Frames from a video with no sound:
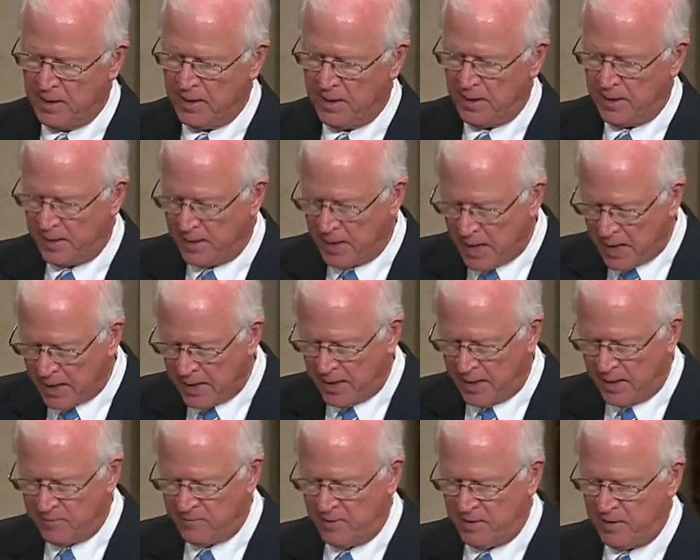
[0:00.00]
and not
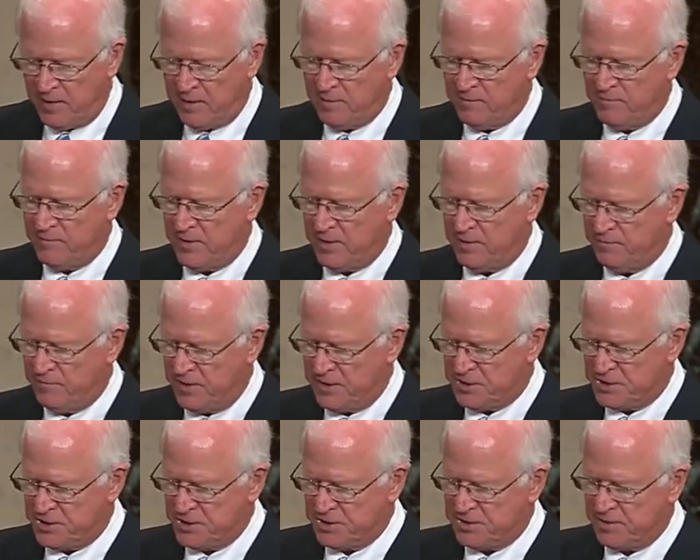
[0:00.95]
have any of
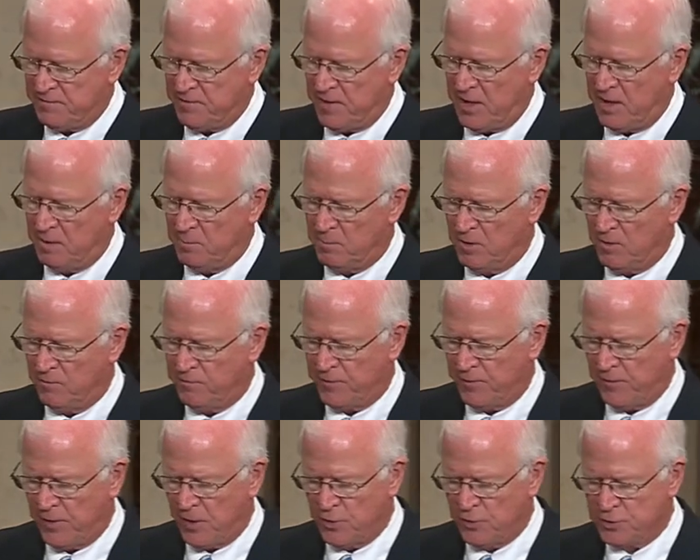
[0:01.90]
visas available
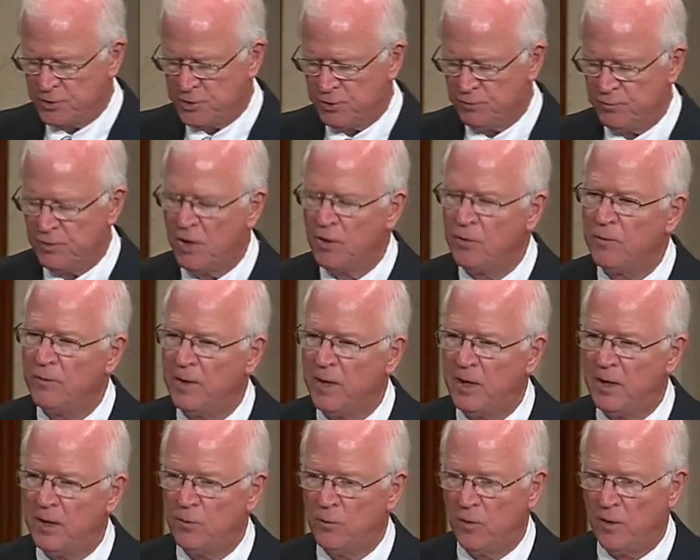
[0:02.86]
for those who don't
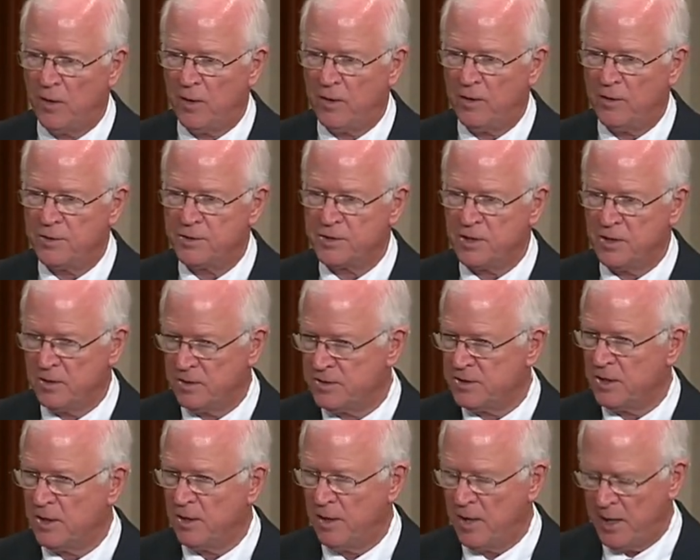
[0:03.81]
need workers
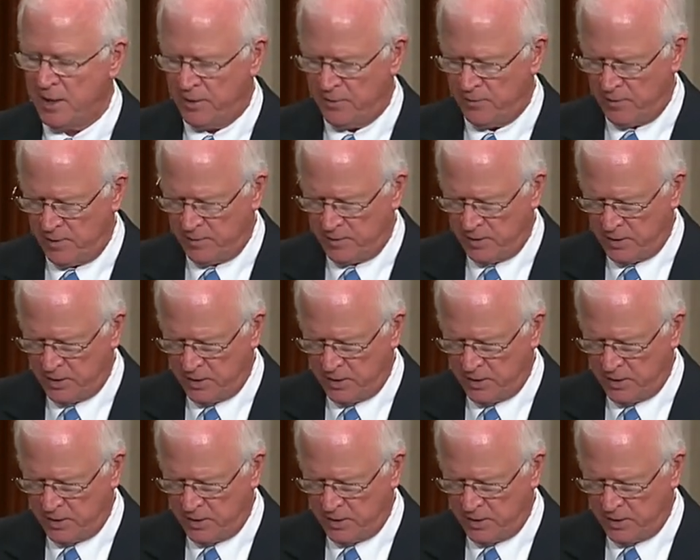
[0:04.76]
until later in the